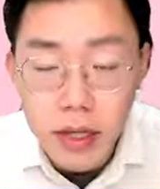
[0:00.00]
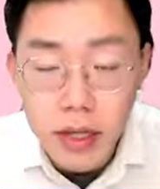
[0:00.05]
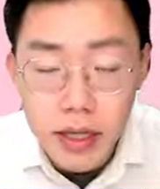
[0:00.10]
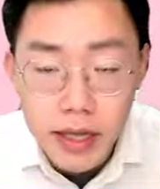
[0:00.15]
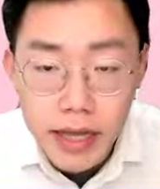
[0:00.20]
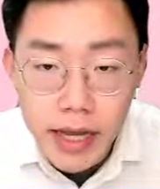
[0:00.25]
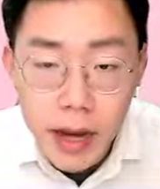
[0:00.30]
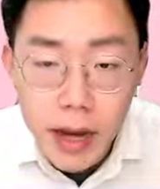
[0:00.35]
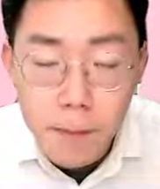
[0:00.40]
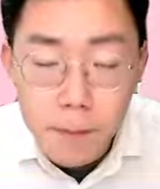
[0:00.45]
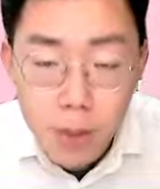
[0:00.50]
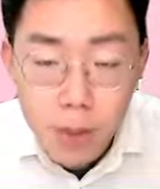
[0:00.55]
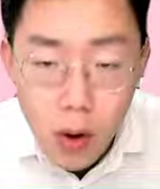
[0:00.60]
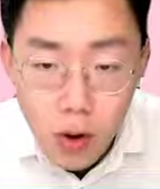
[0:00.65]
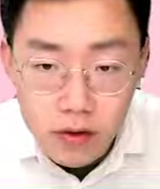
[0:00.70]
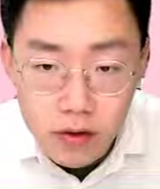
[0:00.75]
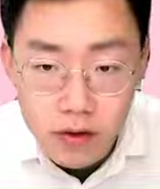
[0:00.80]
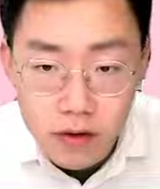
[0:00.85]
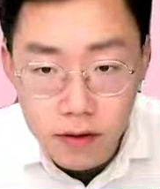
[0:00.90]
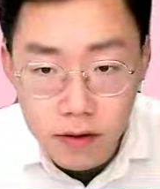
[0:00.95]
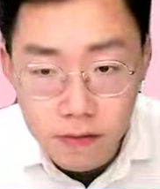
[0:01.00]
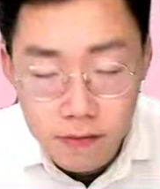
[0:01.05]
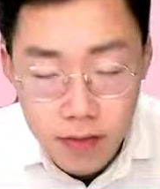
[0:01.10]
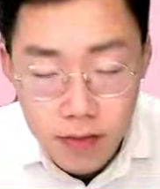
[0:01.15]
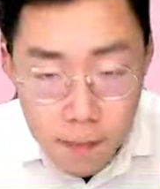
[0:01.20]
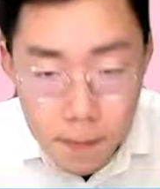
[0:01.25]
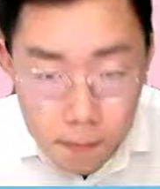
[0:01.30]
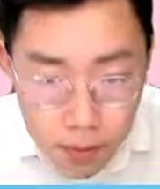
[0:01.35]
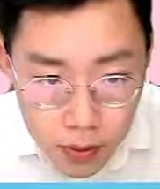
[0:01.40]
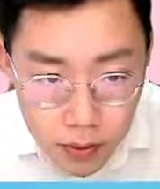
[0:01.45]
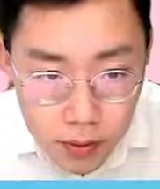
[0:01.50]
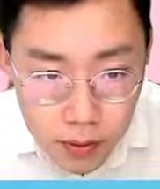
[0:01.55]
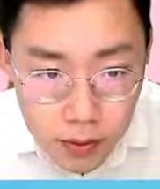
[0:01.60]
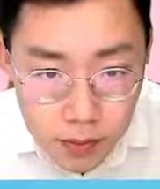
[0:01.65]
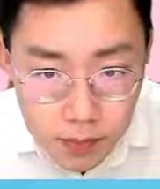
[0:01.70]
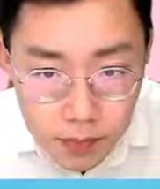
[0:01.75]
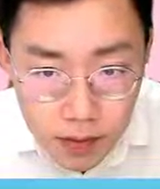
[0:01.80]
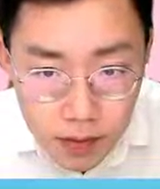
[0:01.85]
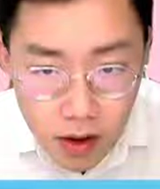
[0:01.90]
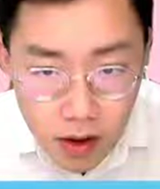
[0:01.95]
they are positive number.
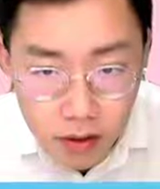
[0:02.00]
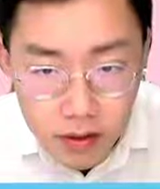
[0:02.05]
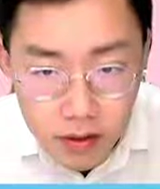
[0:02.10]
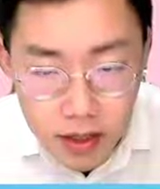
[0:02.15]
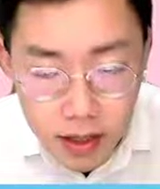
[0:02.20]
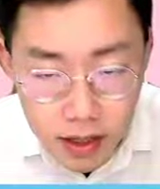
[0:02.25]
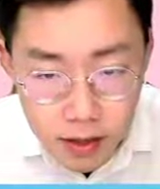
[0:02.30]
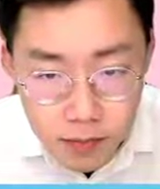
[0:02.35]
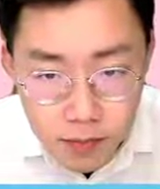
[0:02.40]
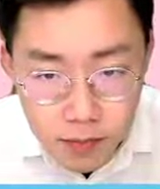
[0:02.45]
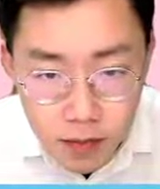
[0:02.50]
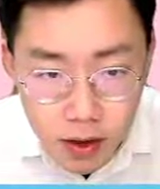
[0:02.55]
Okay,